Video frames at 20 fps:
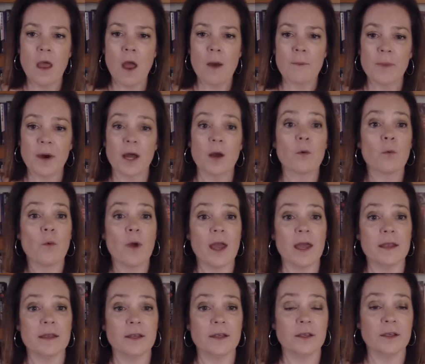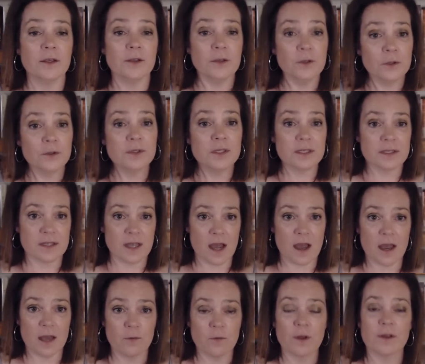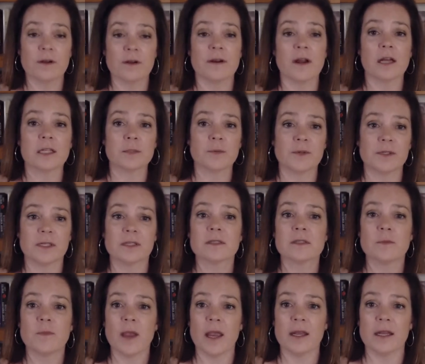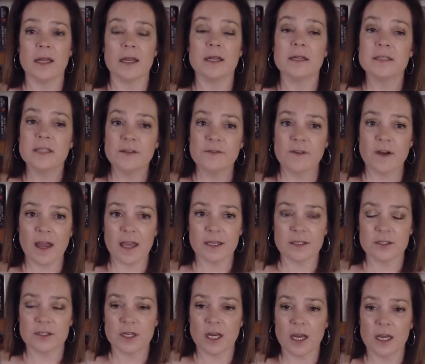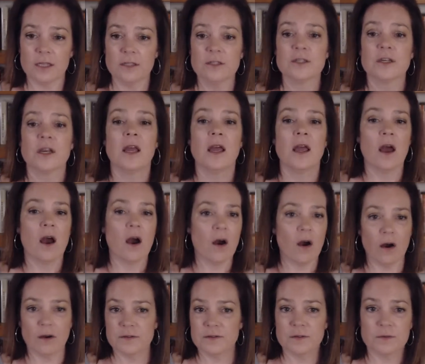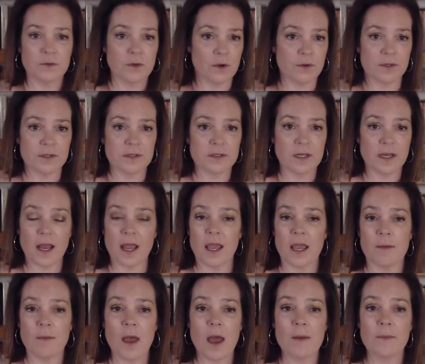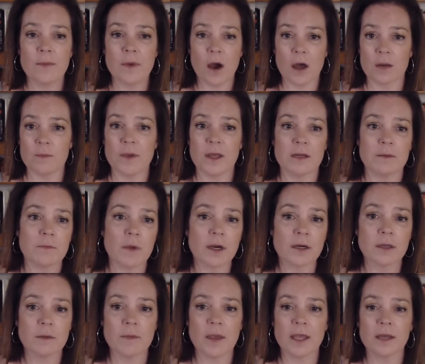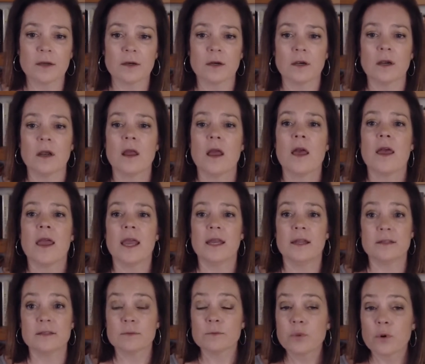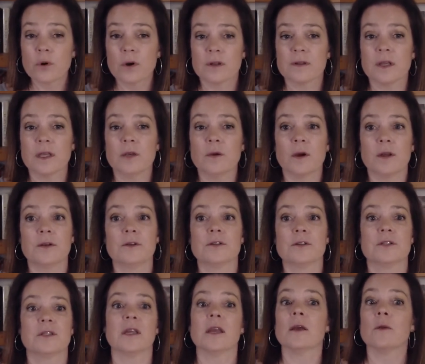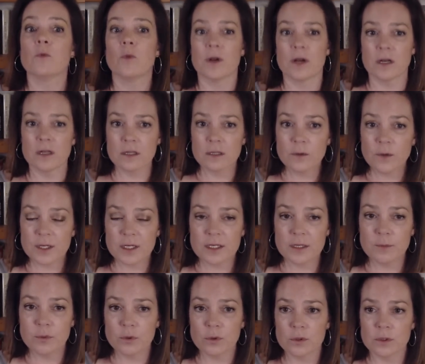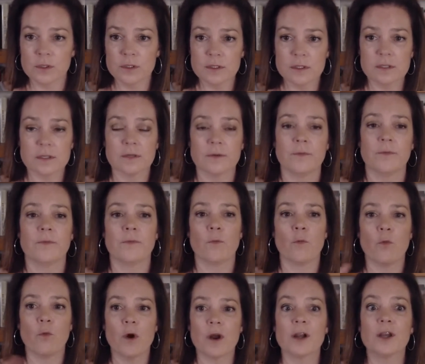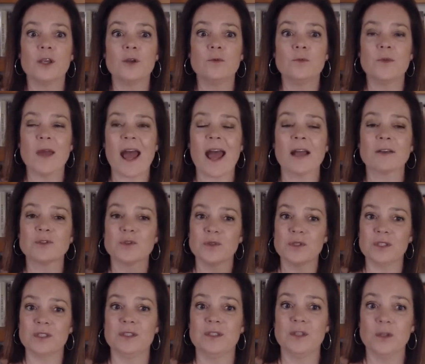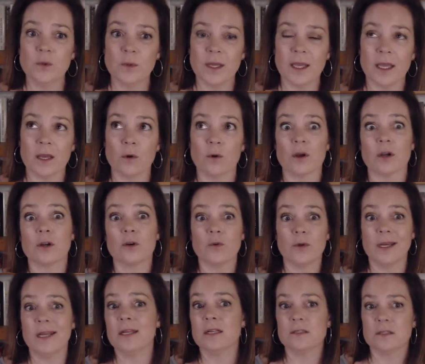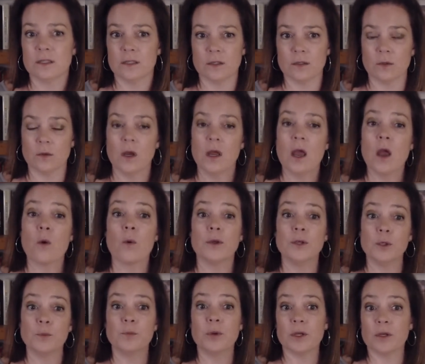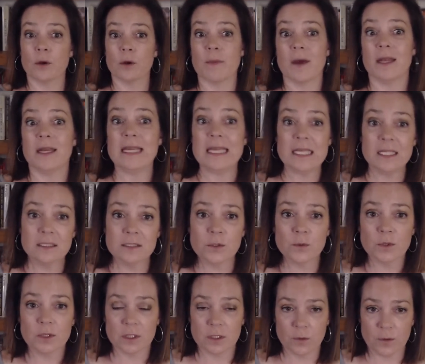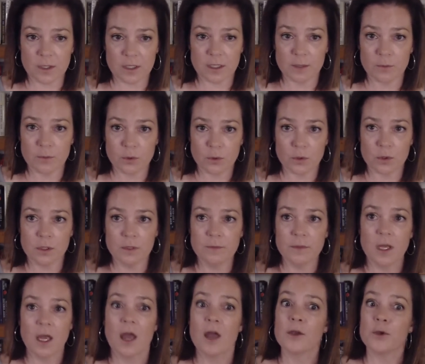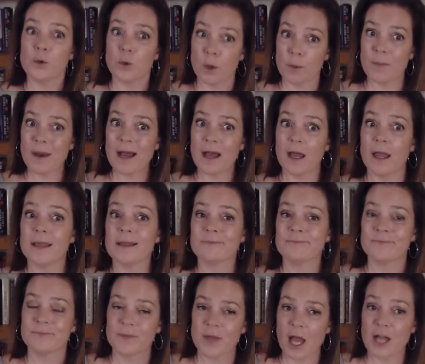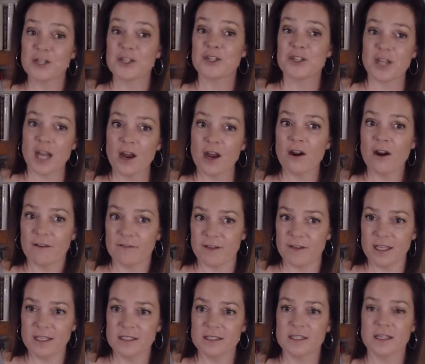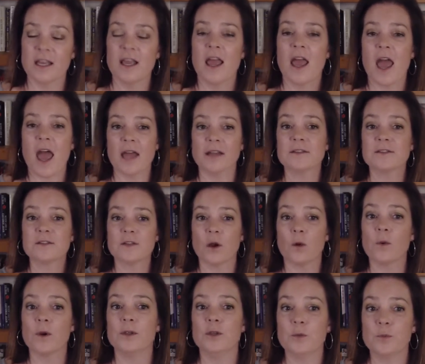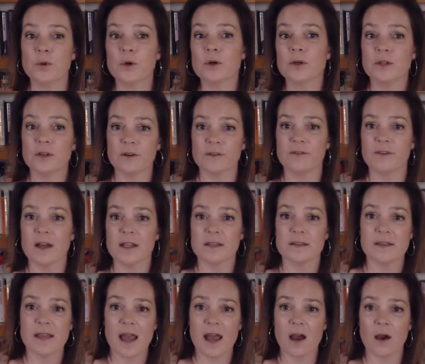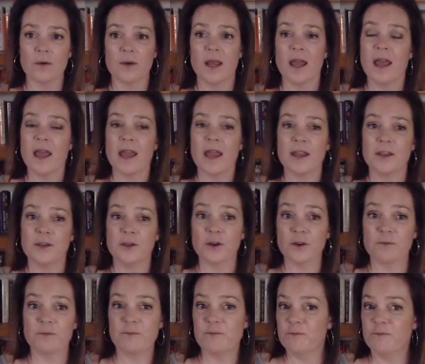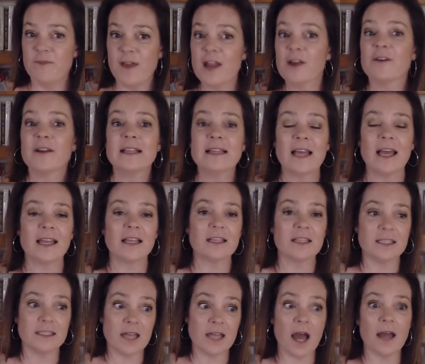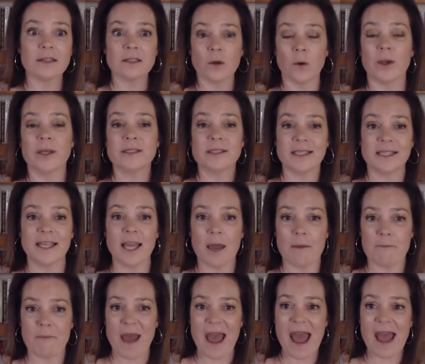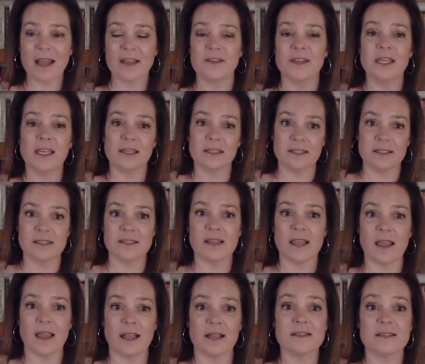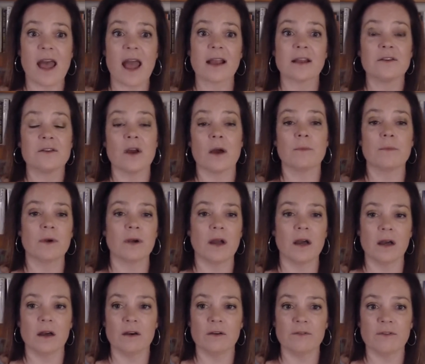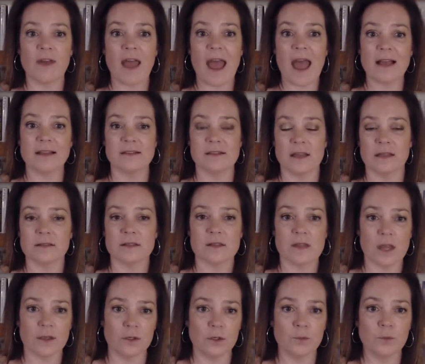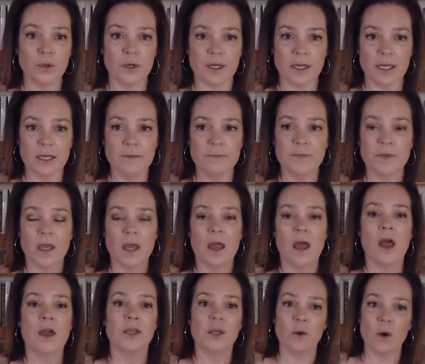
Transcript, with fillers: But when you decide whether or not to participate in a DeFi exchange, also known as an AMM, automated market maker, it is important that you understand what are liquidity pools, what are you actually doing or agreeing to when you put your money into a liquidity pool? You are buying a share of it. And so when you pull your funds out, you're very likely not going to get back the ex- exact number of assets that you put in. You